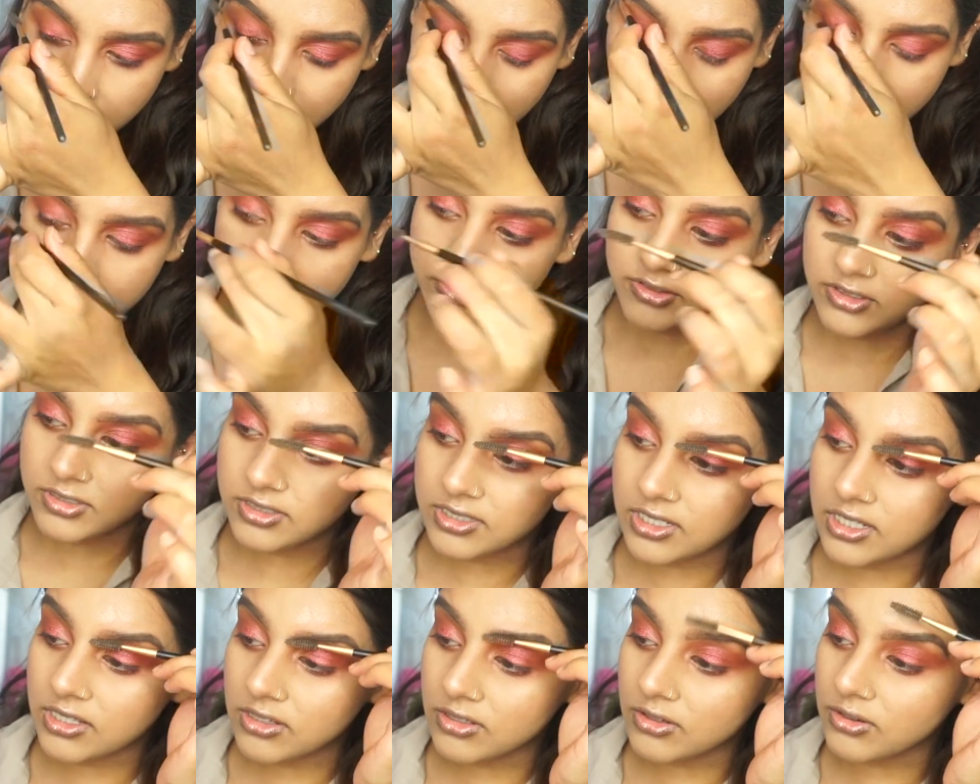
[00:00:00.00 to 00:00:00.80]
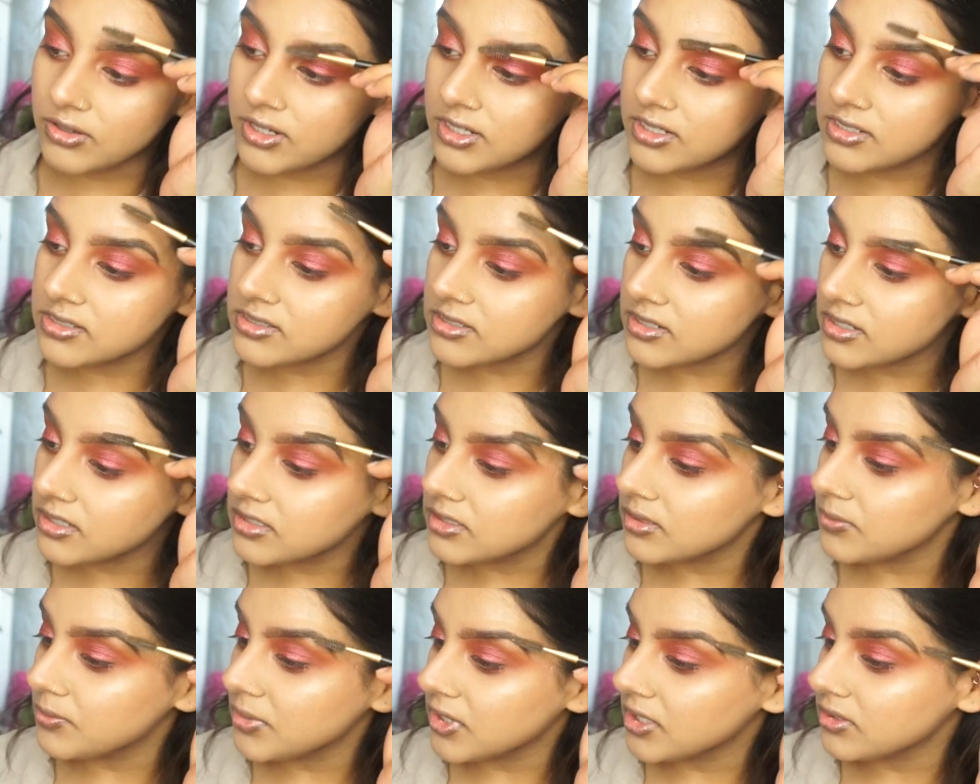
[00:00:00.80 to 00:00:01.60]
I have to say though,
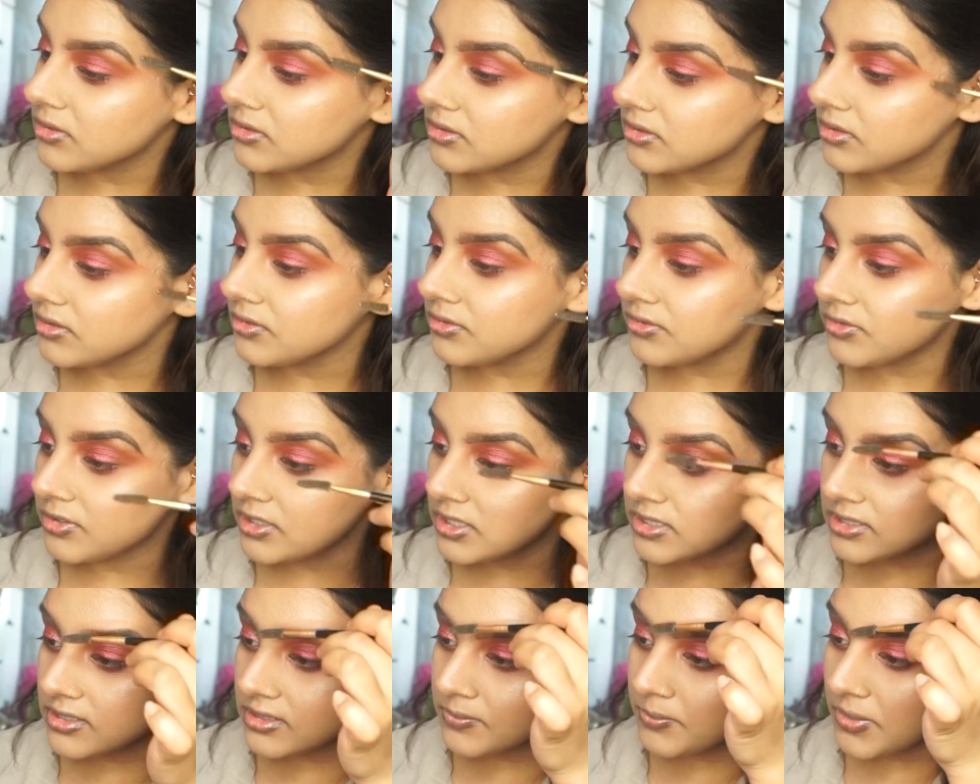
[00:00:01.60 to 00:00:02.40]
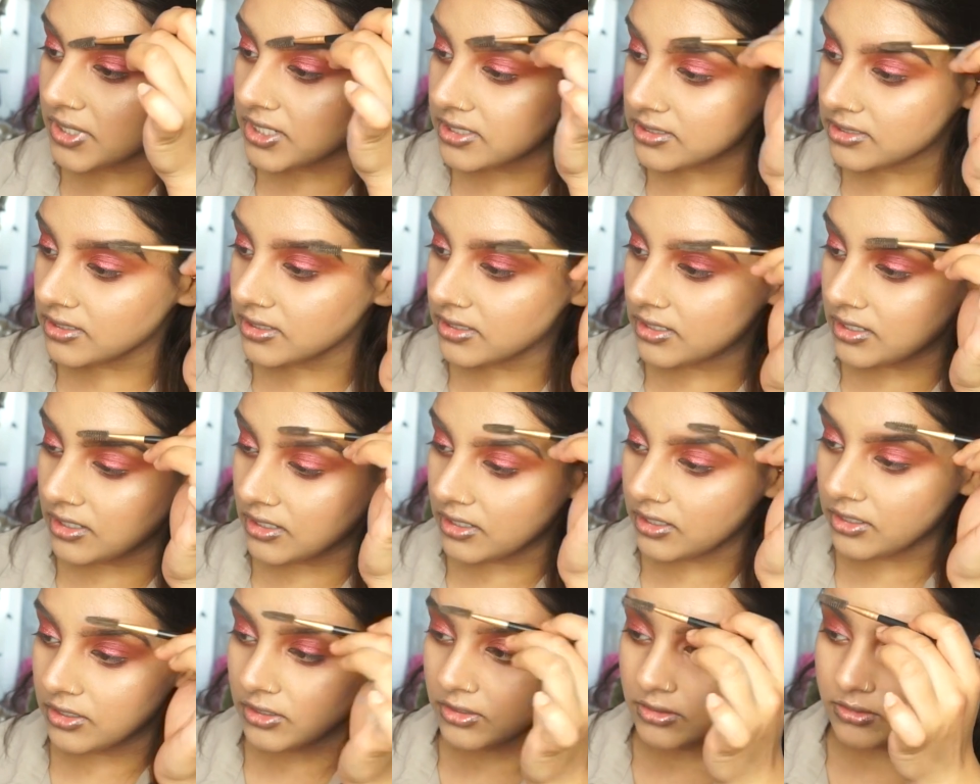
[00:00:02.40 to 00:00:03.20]
Anastasia brow stuff is basically
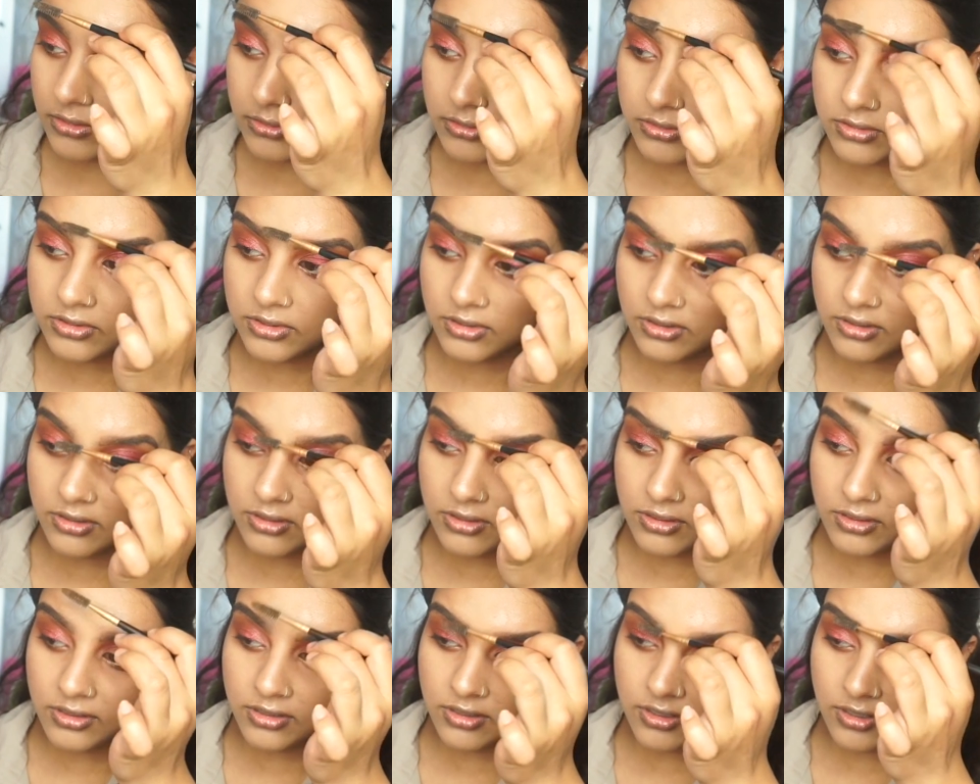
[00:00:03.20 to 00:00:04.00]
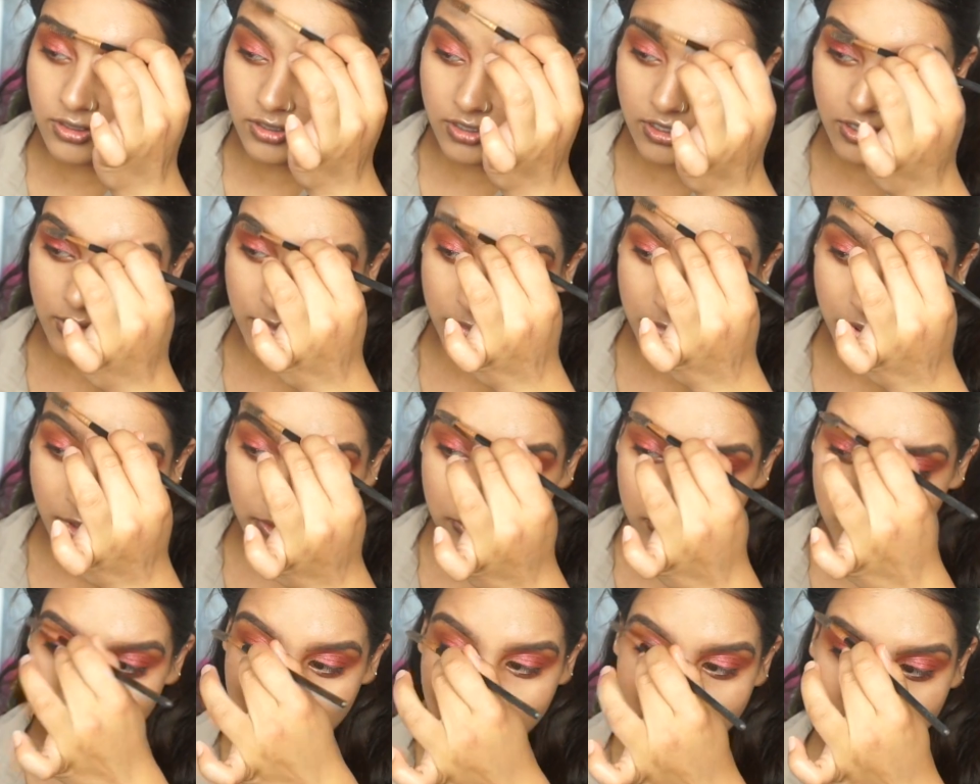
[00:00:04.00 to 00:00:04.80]
like glue, so it
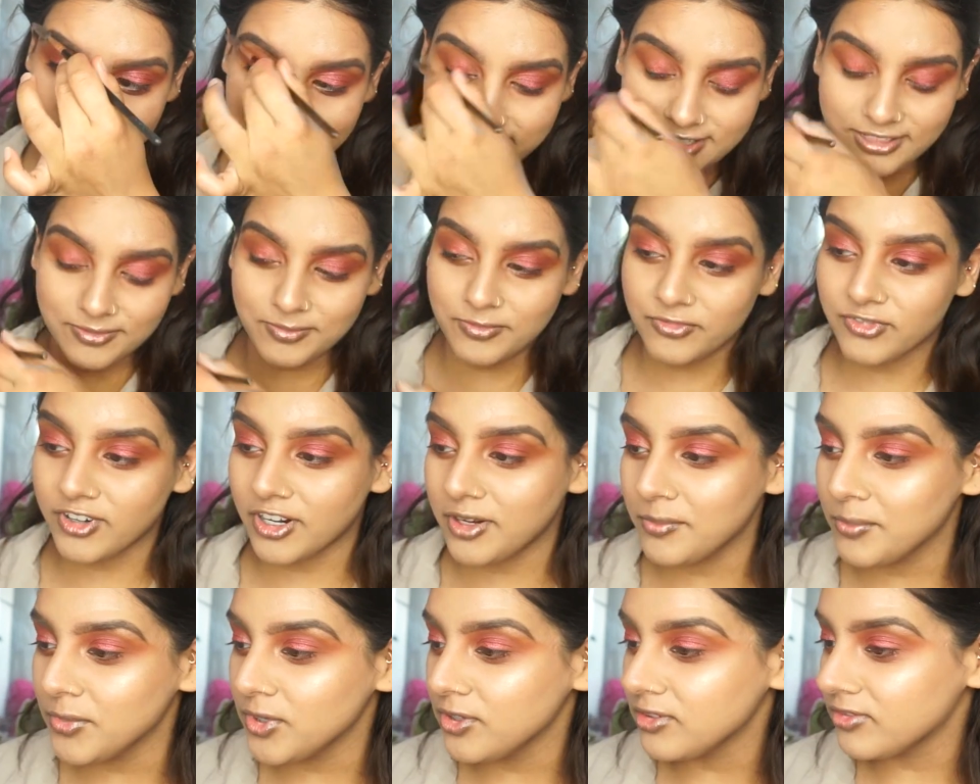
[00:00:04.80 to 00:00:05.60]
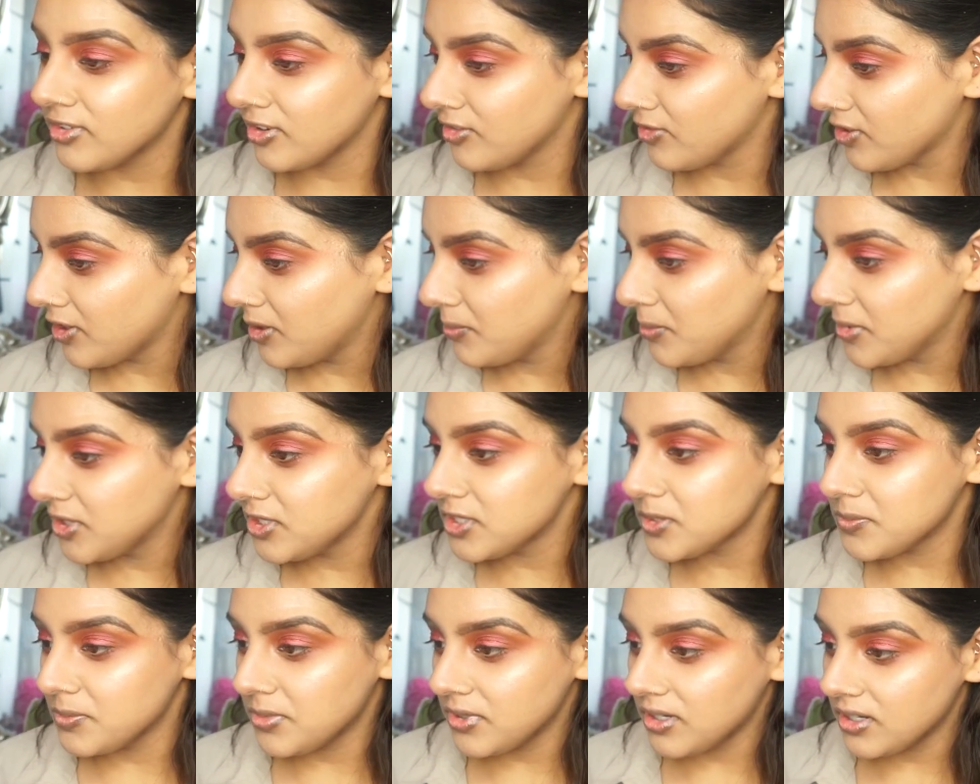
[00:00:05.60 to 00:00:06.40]
probably isn't moving very
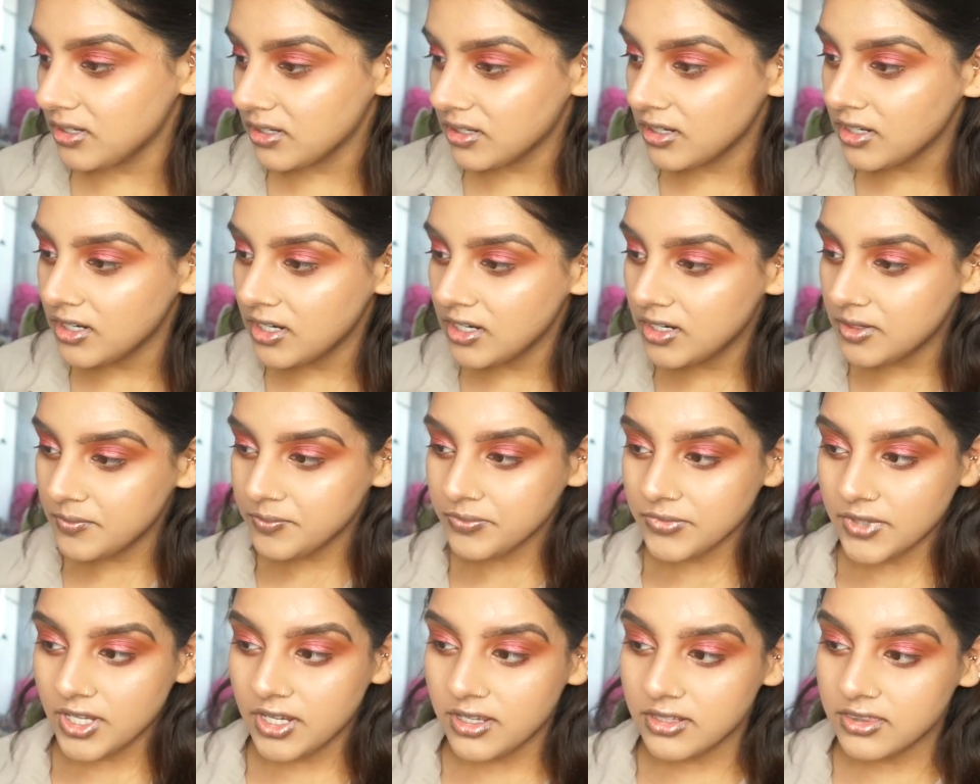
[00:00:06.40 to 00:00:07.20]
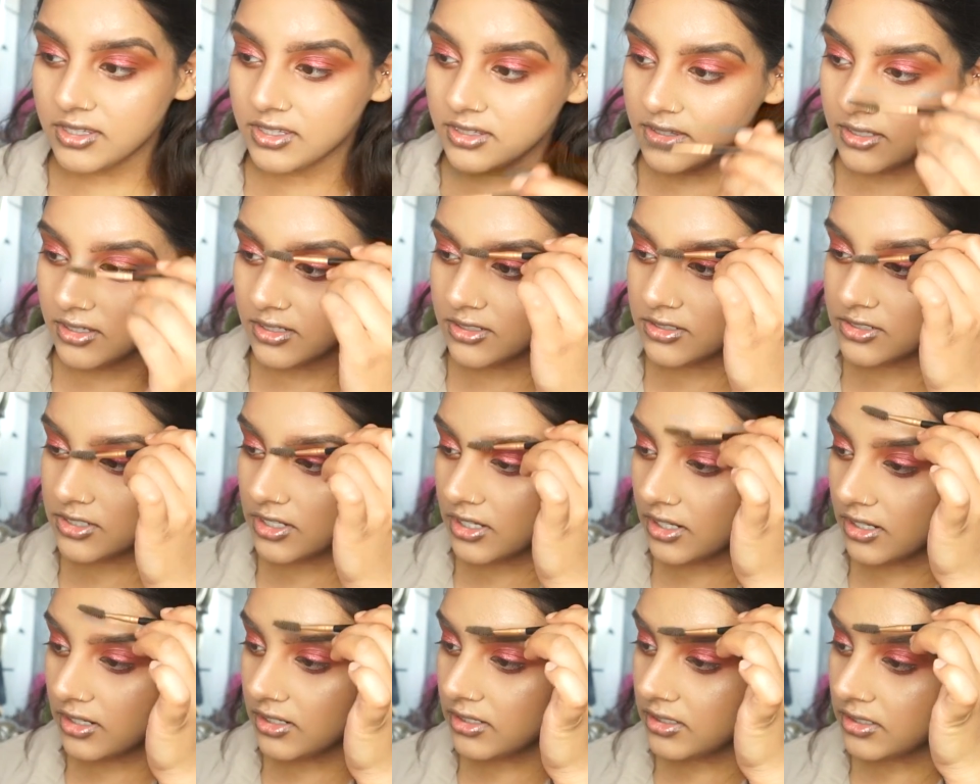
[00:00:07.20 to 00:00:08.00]
much, but I think that
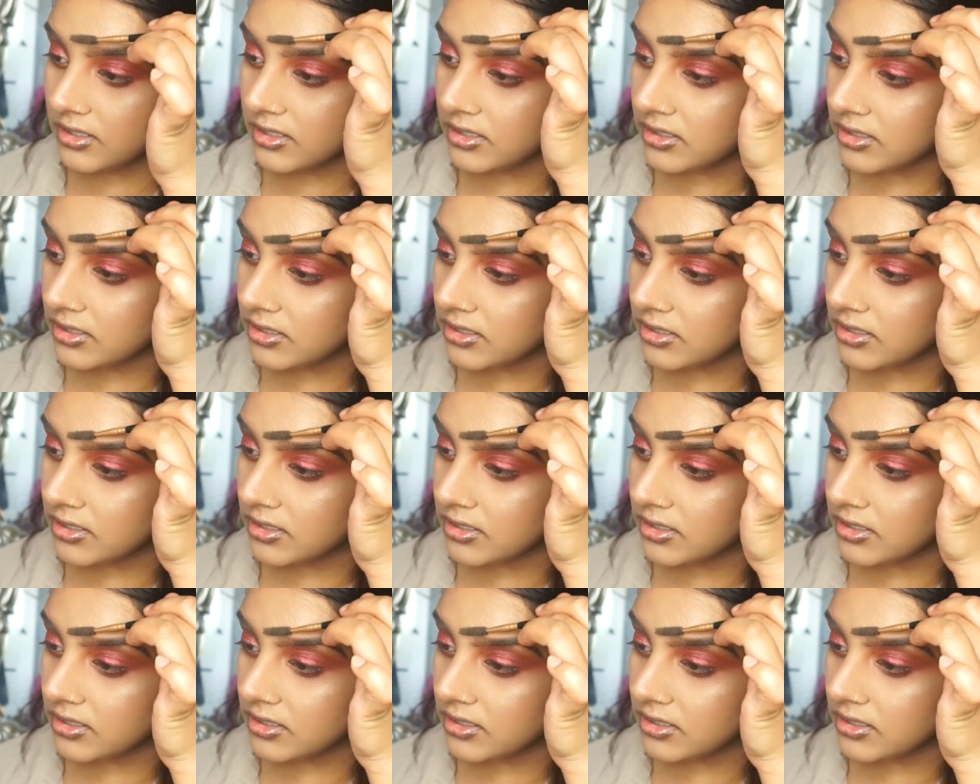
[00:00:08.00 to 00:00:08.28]
shall